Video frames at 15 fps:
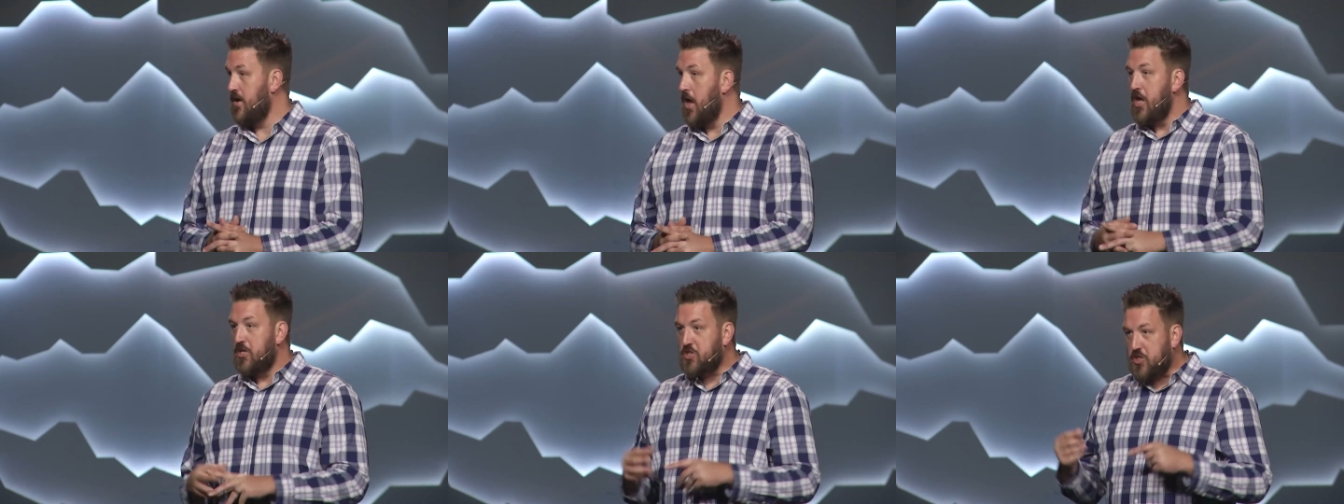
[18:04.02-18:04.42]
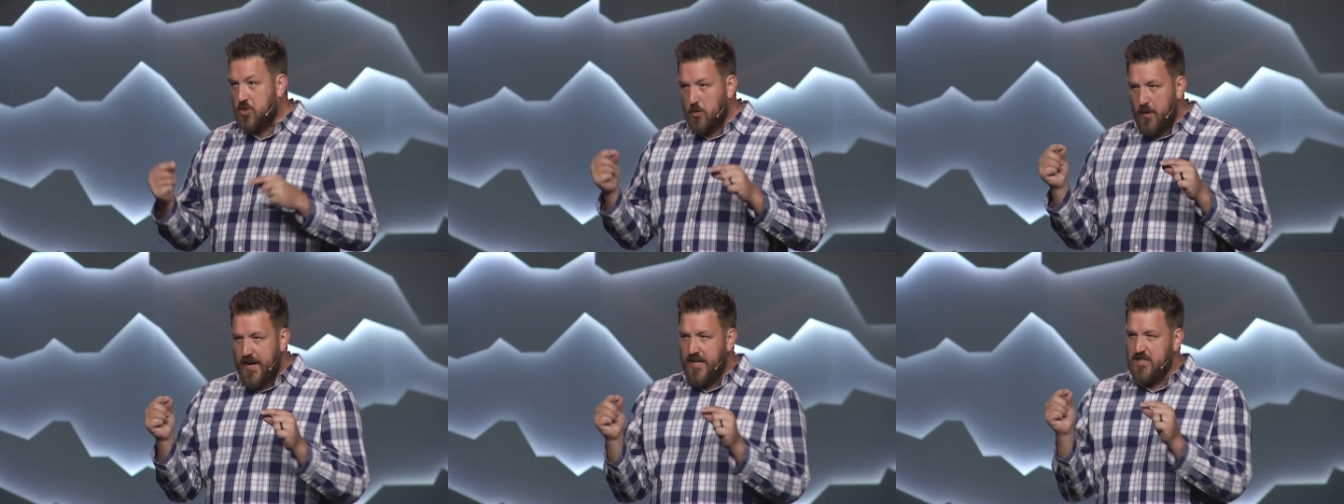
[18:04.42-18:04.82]

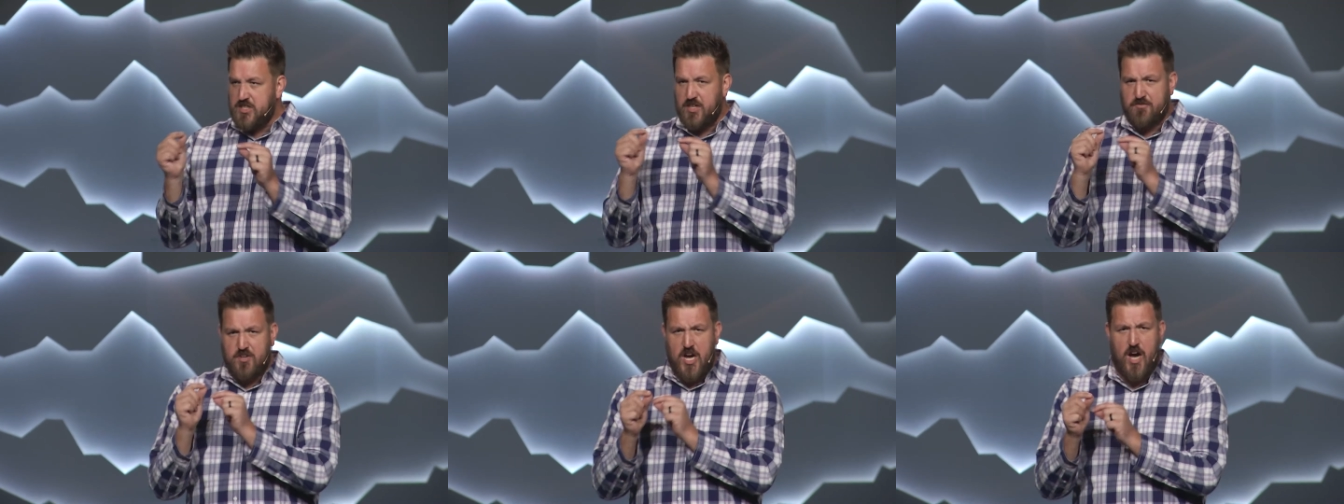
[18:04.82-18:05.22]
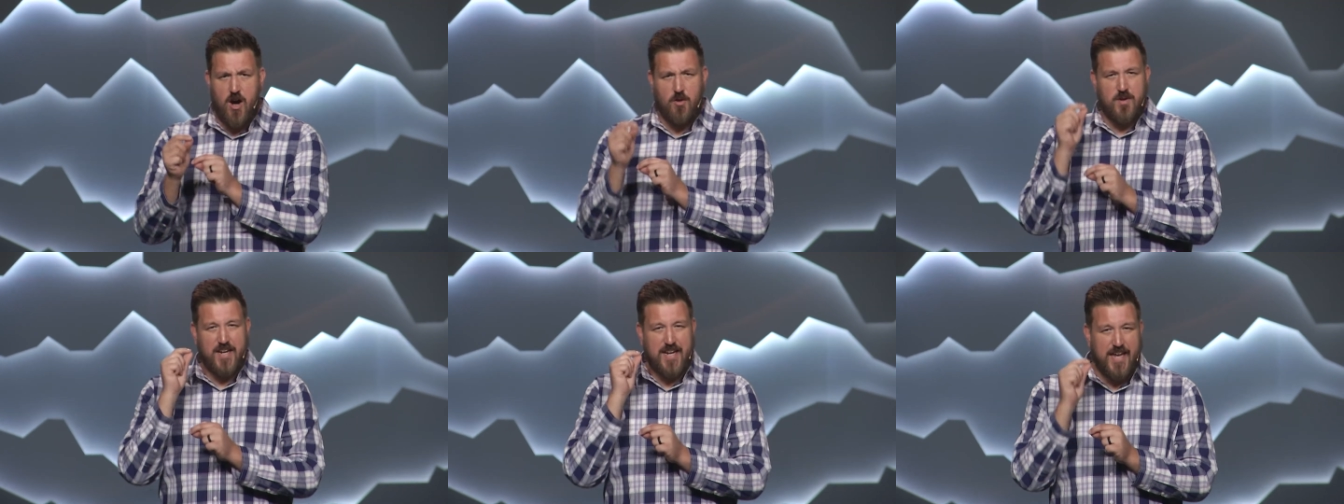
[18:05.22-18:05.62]
Strings of
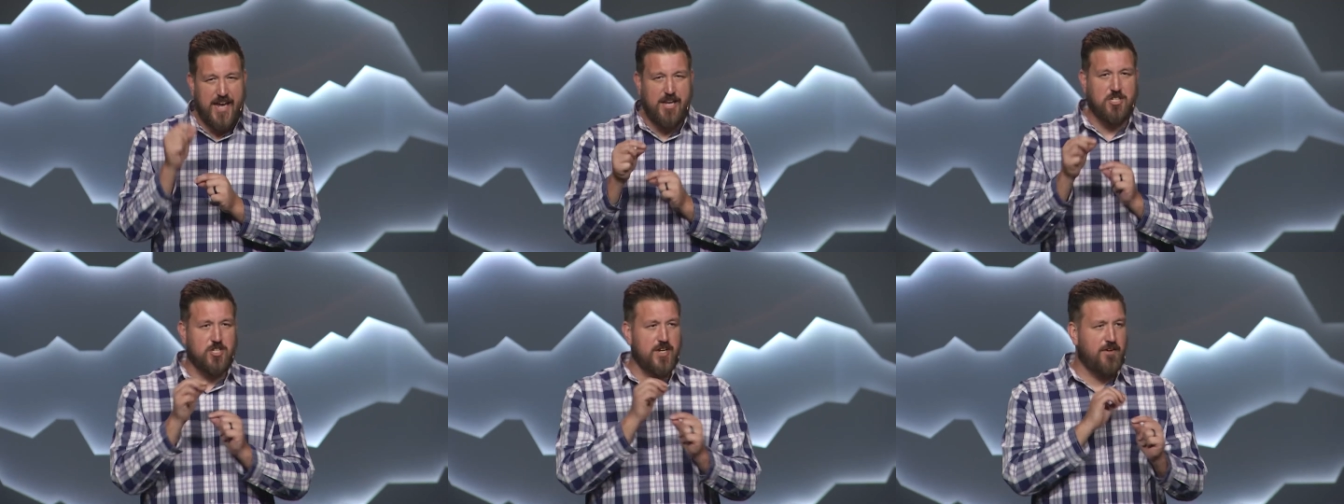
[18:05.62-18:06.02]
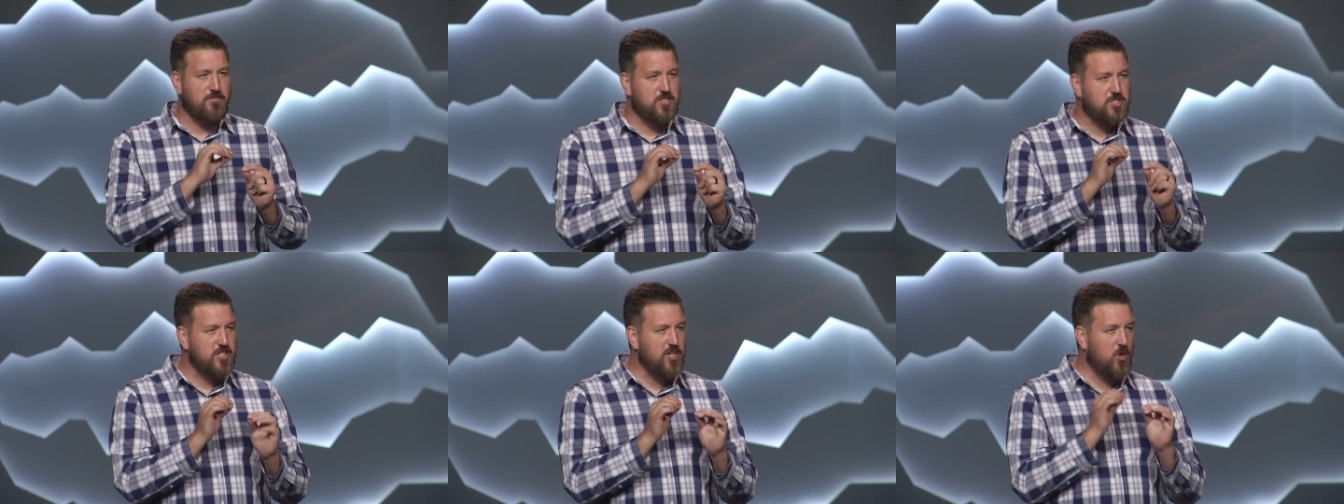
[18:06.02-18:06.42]
code in each and every
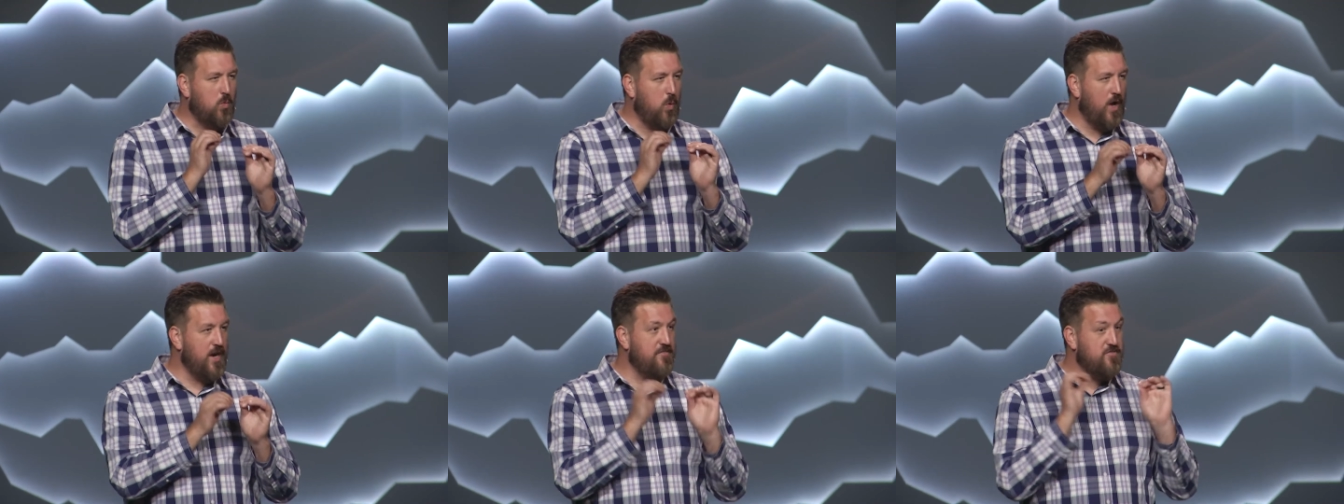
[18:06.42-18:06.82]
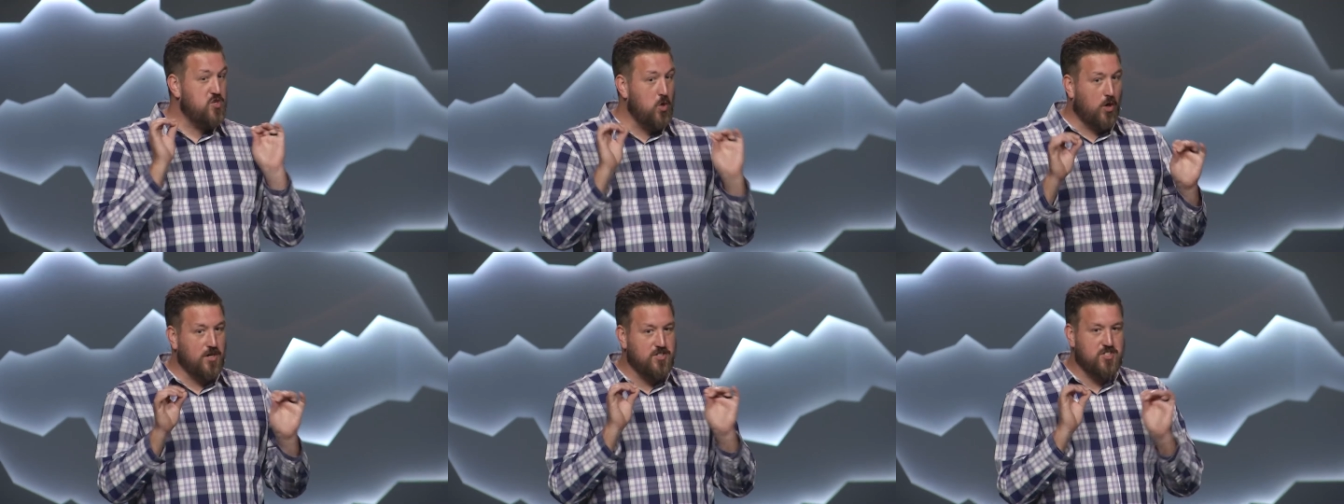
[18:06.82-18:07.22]
single one of
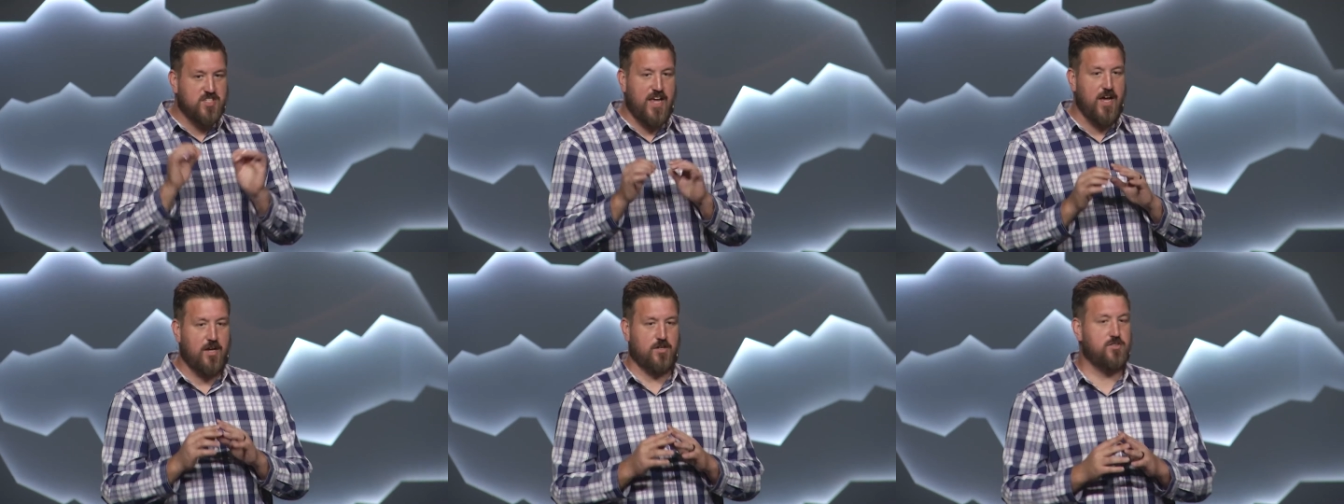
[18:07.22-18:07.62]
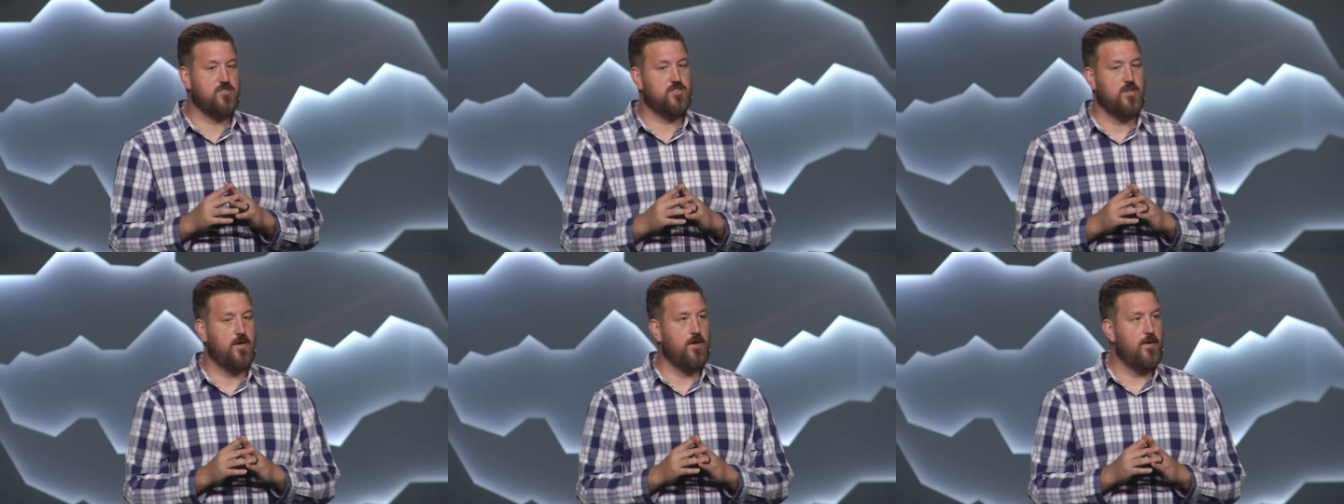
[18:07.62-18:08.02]
your cells